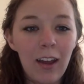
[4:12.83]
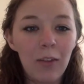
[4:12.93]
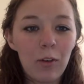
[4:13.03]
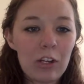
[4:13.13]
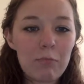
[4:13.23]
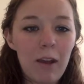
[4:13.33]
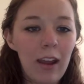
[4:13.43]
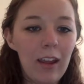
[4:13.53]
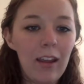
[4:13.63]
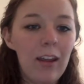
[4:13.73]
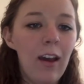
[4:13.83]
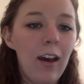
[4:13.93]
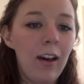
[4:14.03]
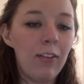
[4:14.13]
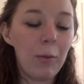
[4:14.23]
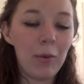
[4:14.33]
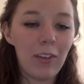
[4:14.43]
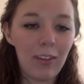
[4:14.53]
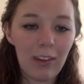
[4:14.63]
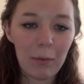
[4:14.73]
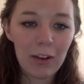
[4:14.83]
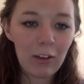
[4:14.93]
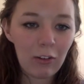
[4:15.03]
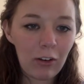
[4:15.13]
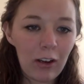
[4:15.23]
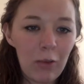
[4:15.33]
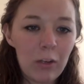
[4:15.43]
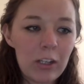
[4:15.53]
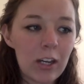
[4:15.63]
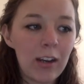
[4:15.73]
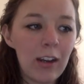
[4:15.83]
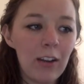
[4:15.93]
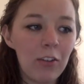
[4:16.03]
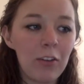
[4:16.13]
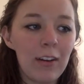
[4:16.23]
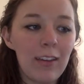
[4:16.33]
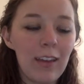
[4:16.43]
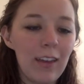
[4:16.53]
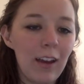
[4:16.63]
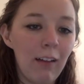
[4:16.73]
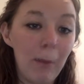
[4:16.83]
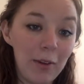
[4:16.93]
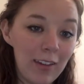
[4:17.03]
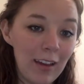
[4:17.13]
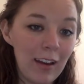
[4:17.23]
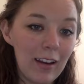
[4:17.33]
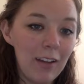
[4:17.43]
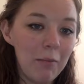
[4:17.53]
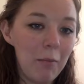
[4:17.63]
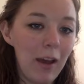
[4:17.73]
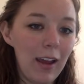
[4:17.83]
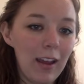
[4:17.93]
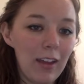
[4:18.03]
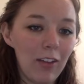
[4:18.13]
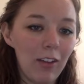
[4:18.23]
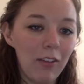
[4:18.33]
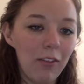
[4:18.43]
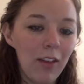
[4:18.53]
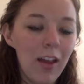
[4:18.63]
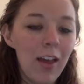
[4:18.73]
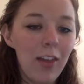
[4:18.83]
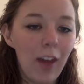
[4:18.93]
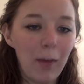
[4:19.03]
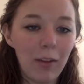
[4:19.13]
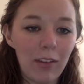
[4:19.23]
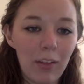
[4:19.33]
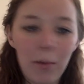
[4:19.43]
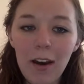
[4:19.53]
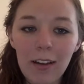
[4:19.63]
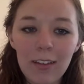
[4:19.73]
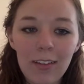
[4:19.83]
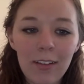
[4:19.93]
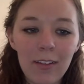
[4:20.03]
which might represent the same industry, and which industries they think are represented by each of the objects in the box.